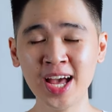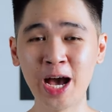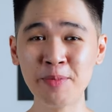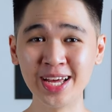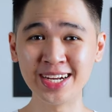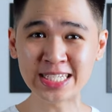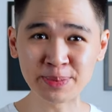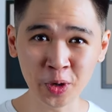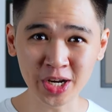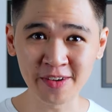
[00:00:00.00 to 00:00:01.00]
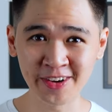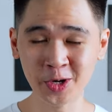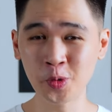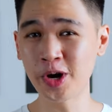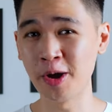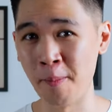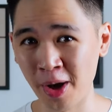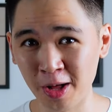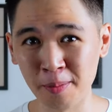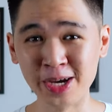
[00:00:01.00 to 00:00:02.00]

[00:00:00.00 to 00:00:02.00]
I mean, at this point, if I don't wear a belt,